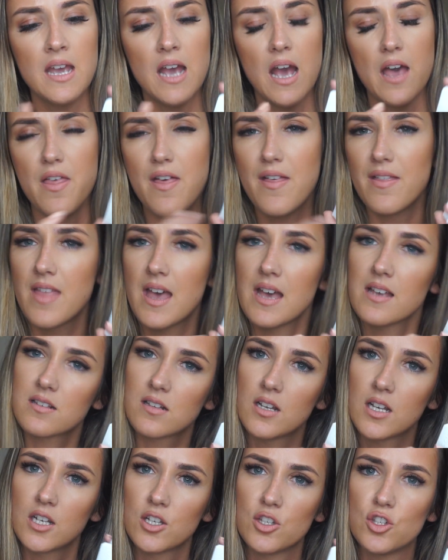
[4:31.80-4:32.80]
And then that's
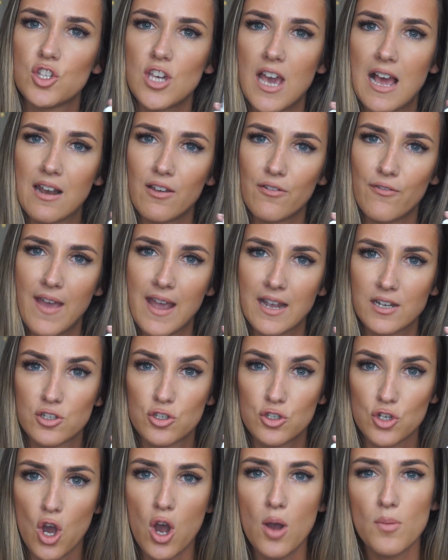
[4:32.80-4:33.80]
like a gel
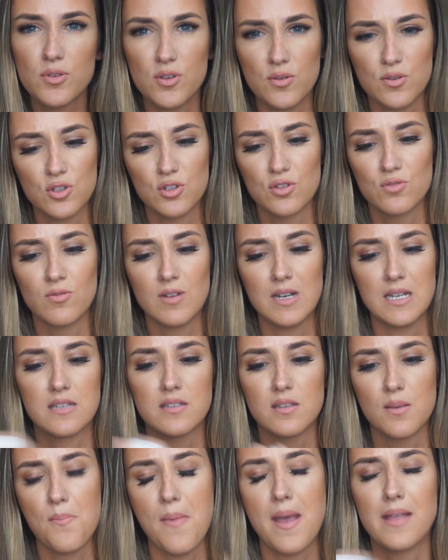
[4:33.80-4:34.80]
effect top, so it just really
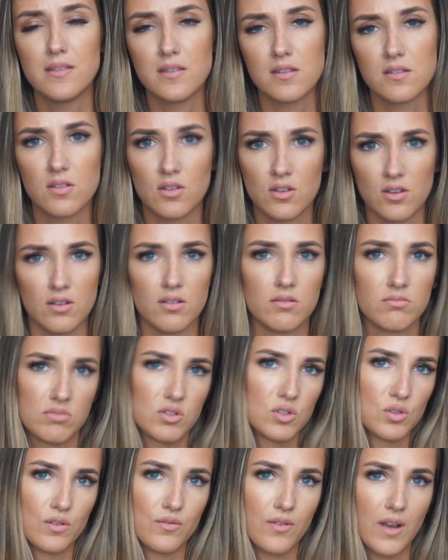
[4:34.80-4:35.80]
cements the
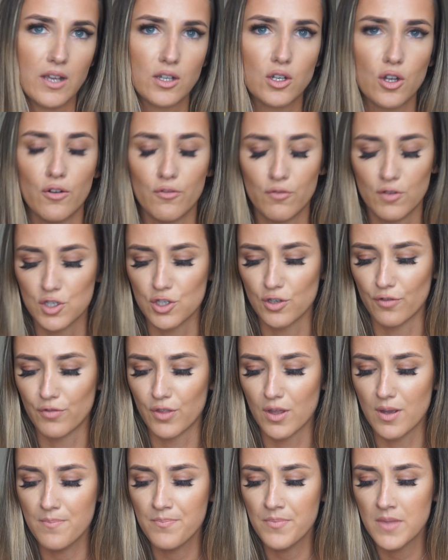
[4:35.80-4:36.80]
sort of like coverage of
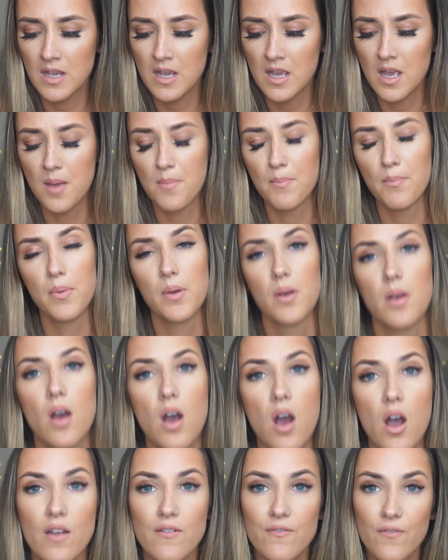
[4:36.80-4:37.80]
them. But
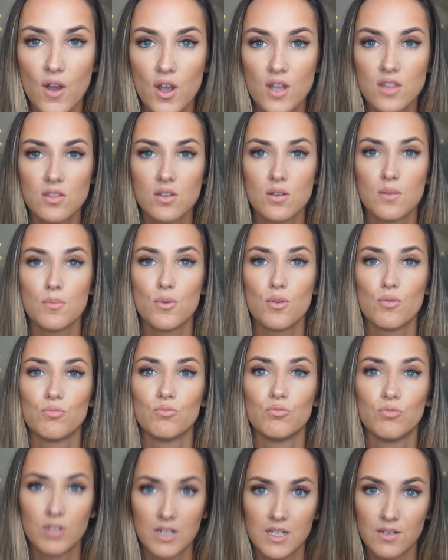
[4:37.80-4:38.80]
I find them
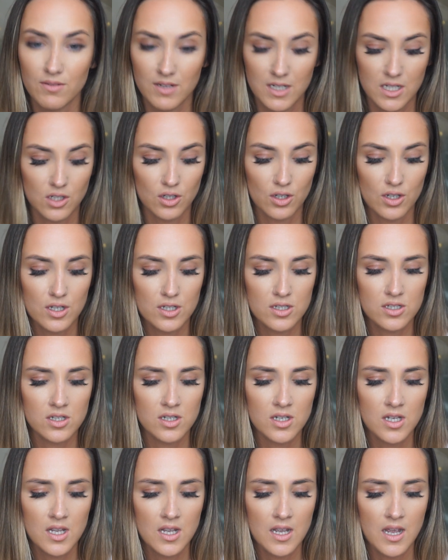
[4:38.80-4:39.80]
really, really good.
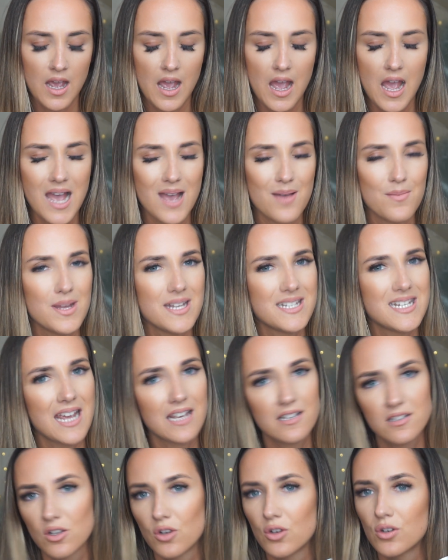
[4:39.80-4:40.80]
It
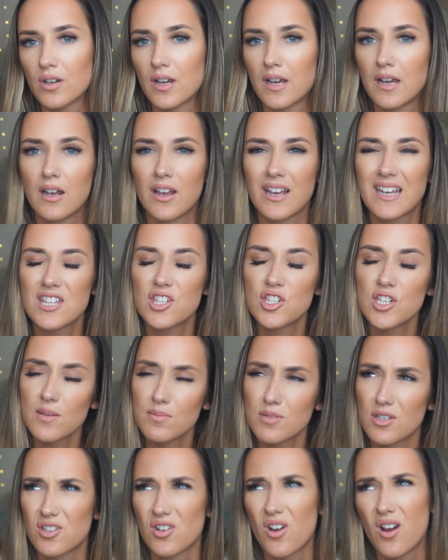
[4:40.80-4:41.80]
takes longer, like it
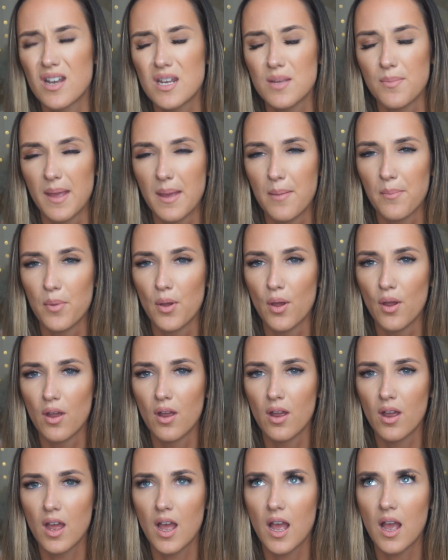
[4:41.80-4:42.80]
chips a tiny bit, but
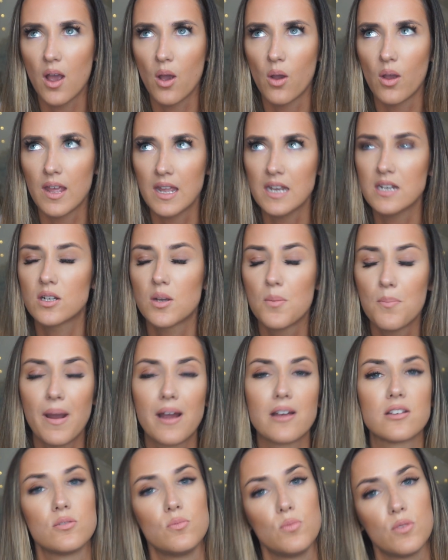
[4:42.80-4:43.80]
in
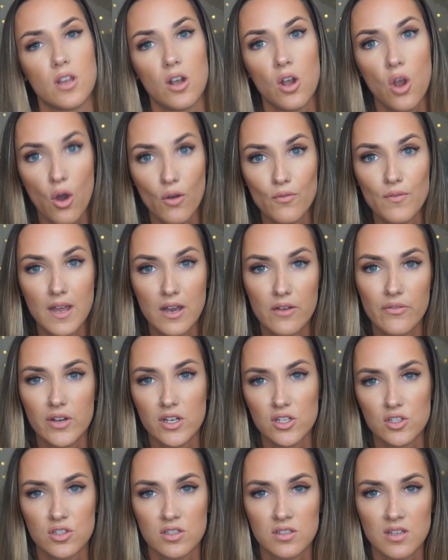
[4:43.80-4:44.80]
comparison with a lot of nail
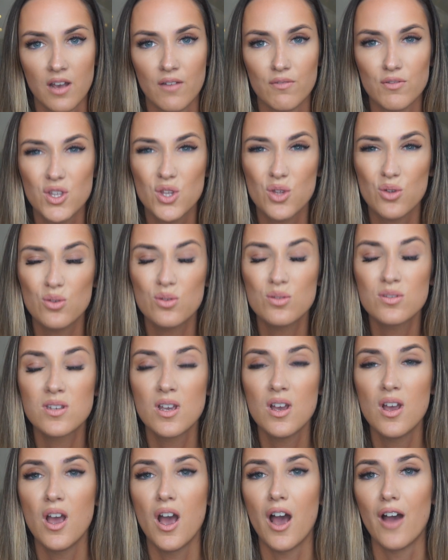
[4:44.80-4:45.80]
varnishes that I've used,
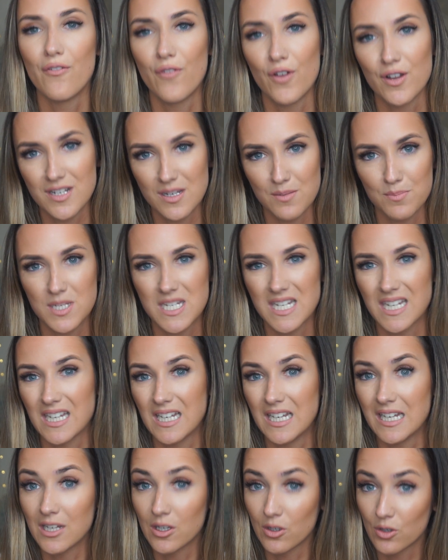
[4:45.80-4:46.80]
I find it
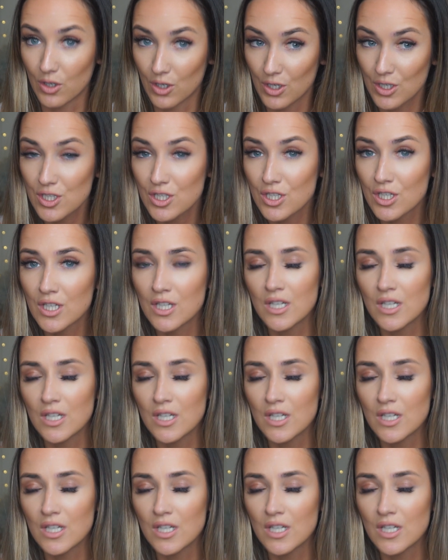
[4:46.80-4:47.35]
particularly good.